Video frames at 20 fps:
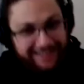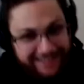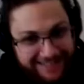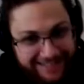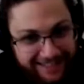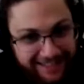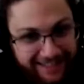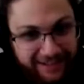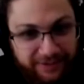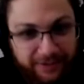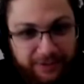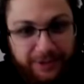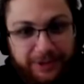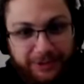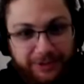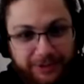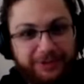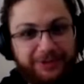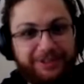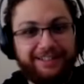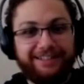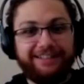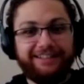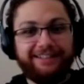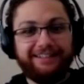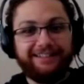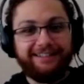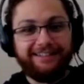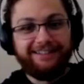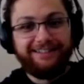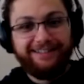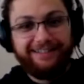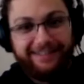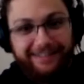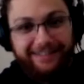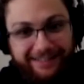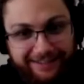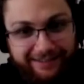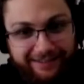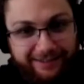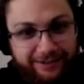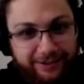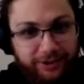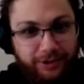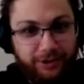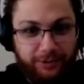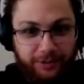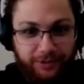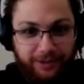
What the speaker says: that's kind of what you did too,